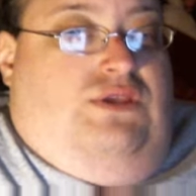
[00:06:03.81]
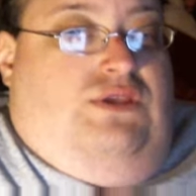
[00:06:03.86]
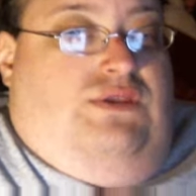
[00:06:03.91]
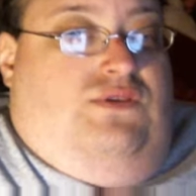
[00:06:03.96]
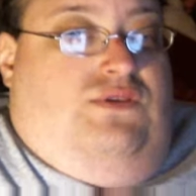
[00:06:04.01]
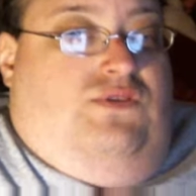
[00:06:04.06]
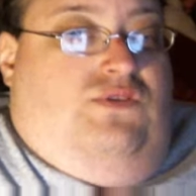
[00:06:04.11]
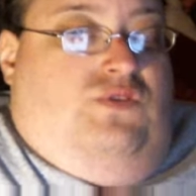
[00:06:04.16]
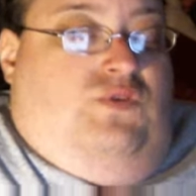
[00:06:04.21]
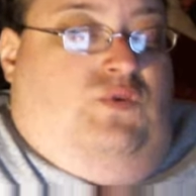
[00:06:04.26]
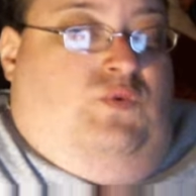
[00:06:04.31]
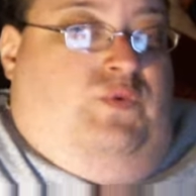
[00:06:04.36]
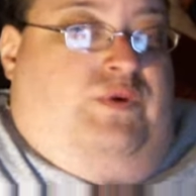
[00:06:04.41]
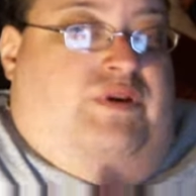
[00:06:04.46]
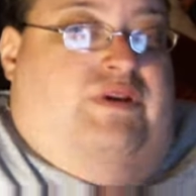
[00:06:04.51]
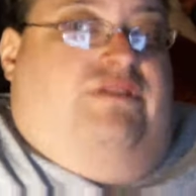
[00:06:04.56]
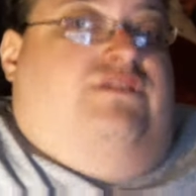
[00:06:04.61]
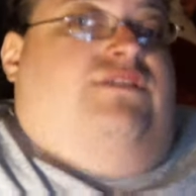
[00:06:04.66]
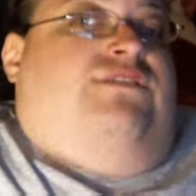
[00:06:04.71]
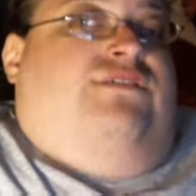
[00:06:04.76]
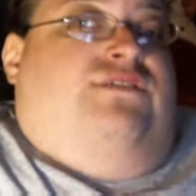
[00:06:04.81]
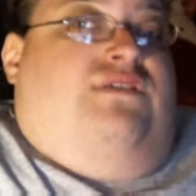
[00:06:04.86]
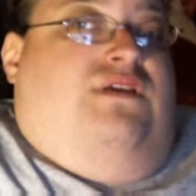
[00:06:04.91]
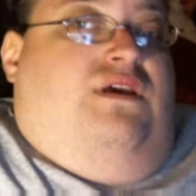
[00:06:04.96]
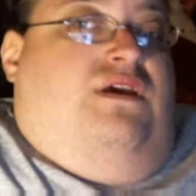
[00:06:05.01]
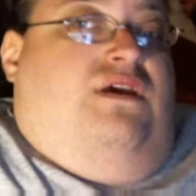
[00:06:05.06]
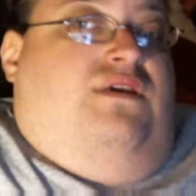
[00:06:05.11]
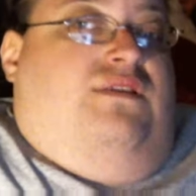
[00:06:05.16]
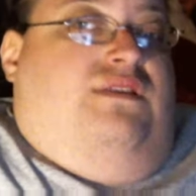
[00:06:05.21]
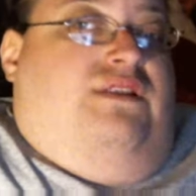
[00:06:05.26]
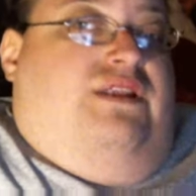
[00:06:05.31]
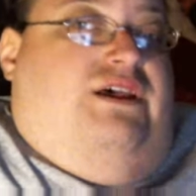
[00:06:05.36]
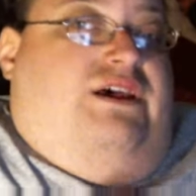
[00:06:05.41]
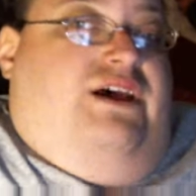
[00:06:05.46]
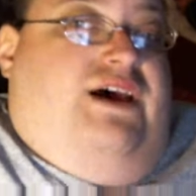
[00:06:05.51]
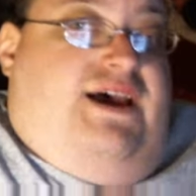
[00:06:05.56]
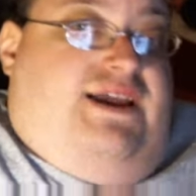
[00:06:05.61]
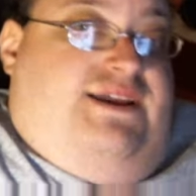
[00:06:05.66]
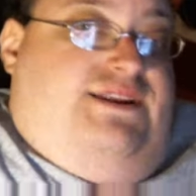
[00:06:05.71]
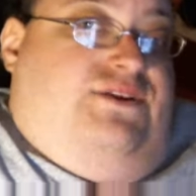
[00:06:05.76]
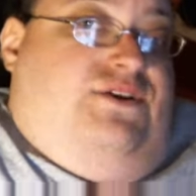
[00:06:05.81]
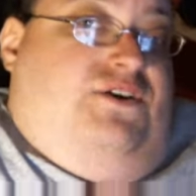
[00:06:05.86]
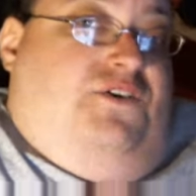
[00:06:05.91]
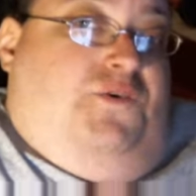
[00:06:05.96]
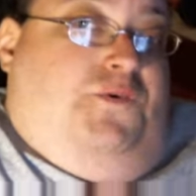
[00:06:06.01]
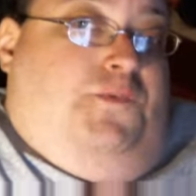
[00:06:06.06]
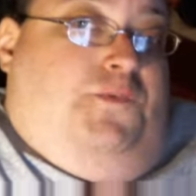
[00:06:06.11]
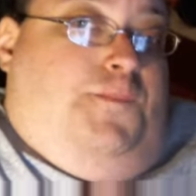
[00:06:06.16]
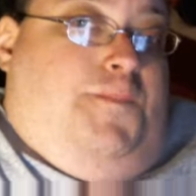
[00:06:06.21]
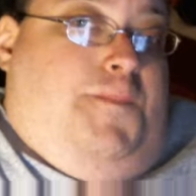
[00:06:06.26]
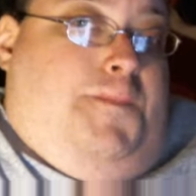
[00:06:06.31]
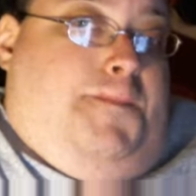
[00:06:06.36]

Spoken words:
you're the greatest guy that I know.